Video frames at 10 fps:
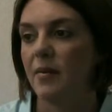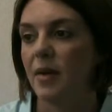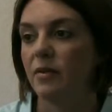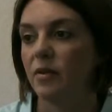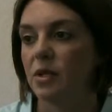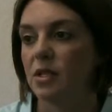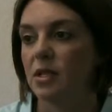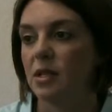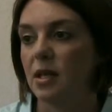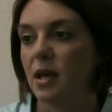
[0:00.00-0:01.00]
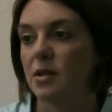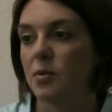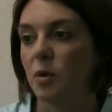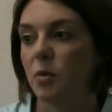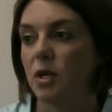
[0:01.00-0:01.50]
unfortunately, the House
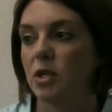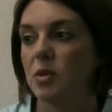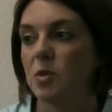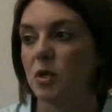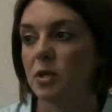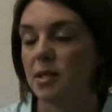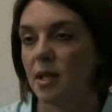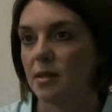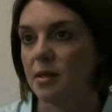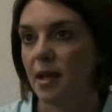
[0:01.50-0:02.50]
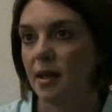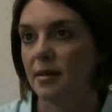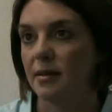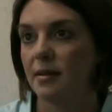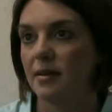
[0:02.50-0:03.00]
Appropriations put a
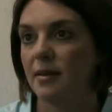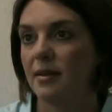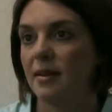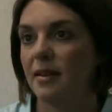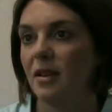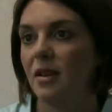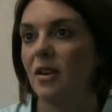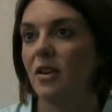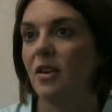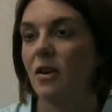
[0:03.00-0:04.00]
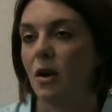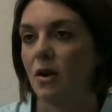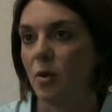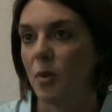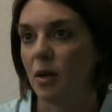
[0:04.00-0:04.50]
sunset on
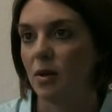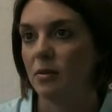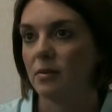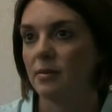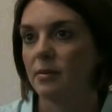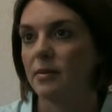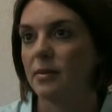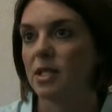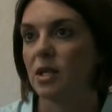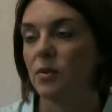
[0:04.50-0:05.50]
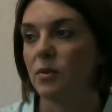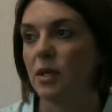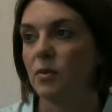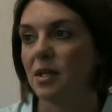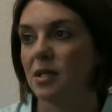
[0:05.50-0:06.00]
our bill, so
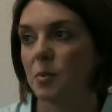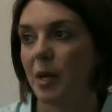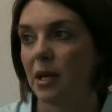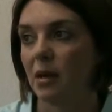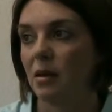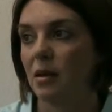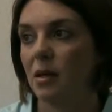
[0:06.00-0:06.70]
it would expire